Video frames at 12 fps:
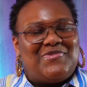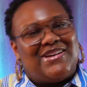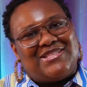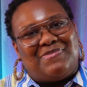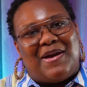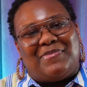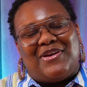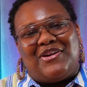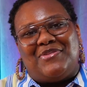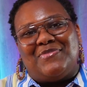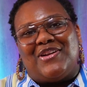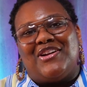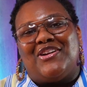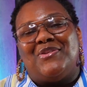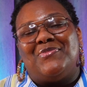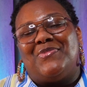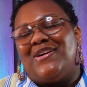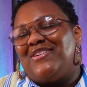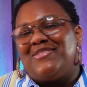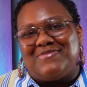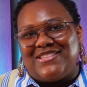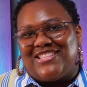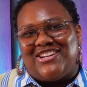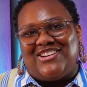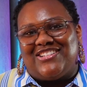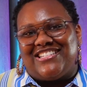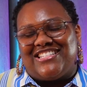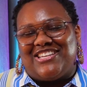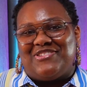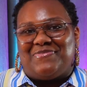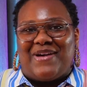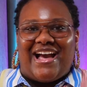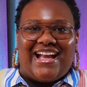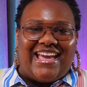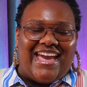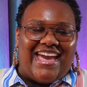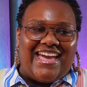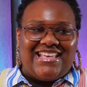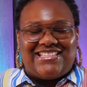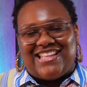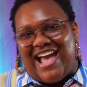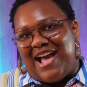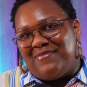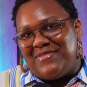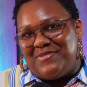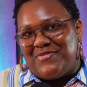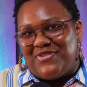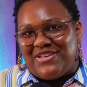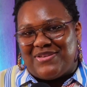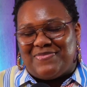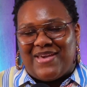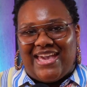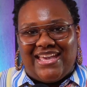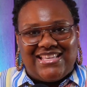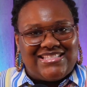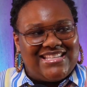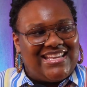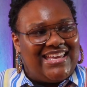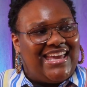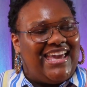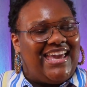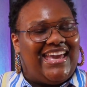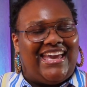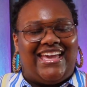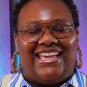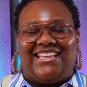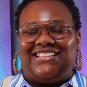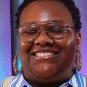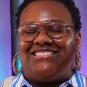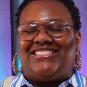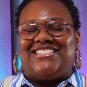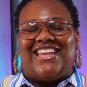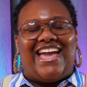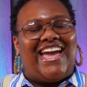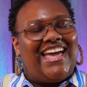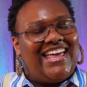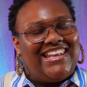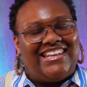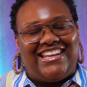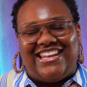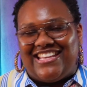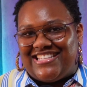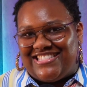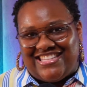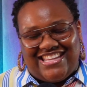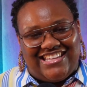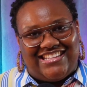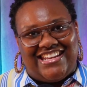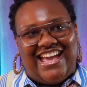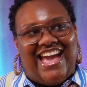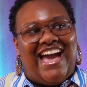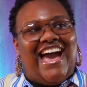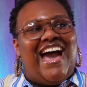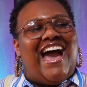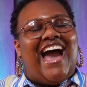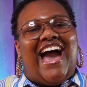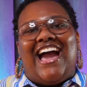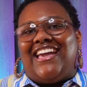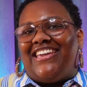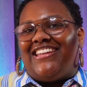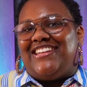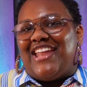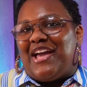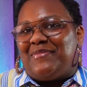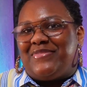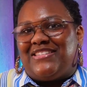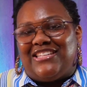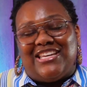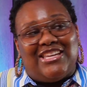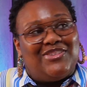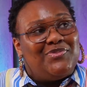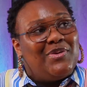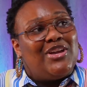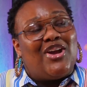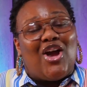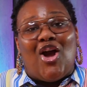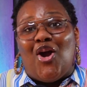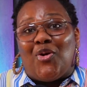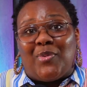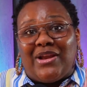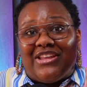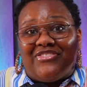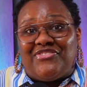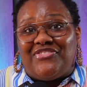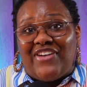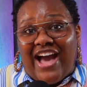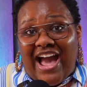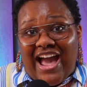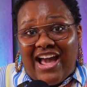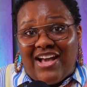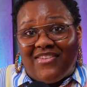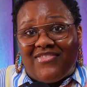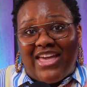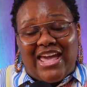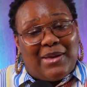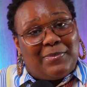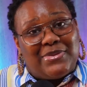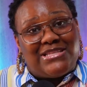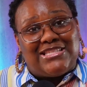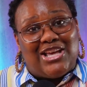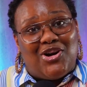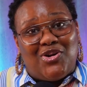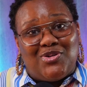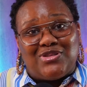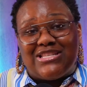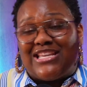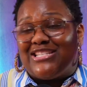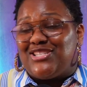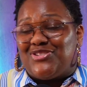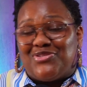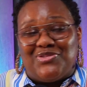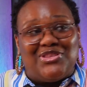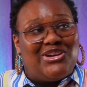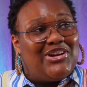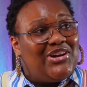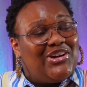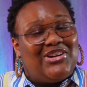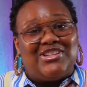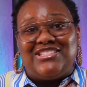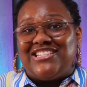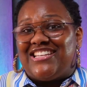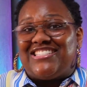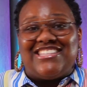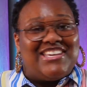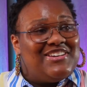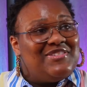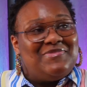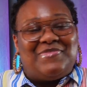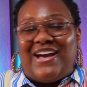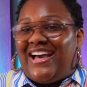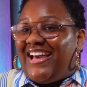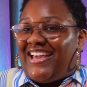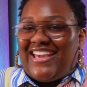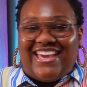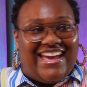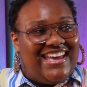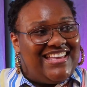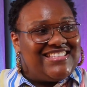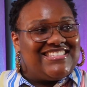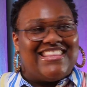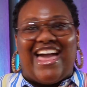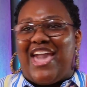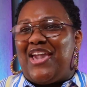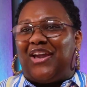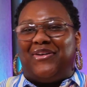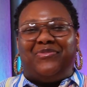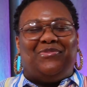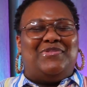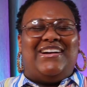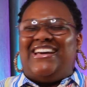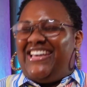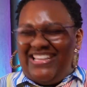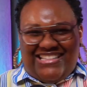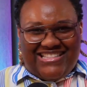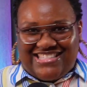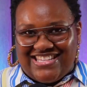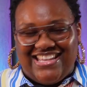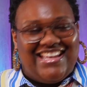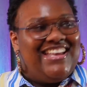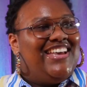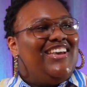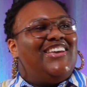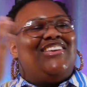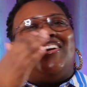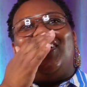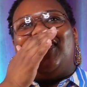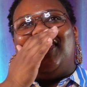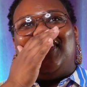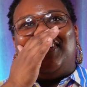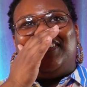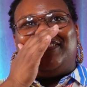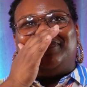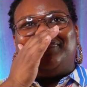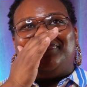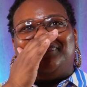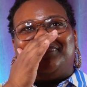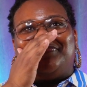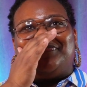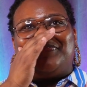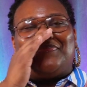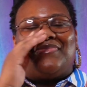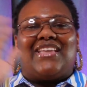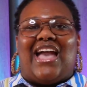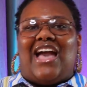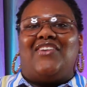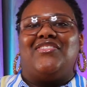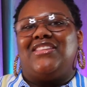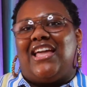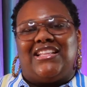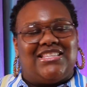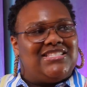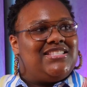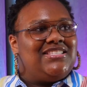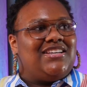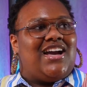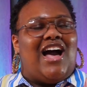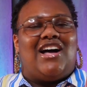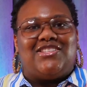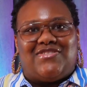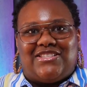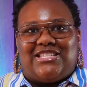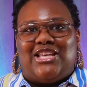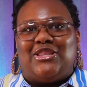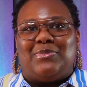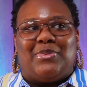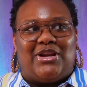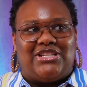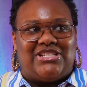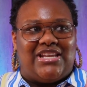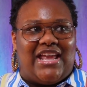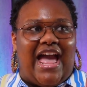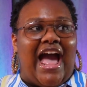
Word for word: What's poppin', girl? Welcome to the Girl Just Heal podcast. I'm Neimoya Basden, and child, listen, I cannot believe we are already five episodes into the Girl Just Heal podcast. Like, what? Y'all, I feel like this is a cause for celebration.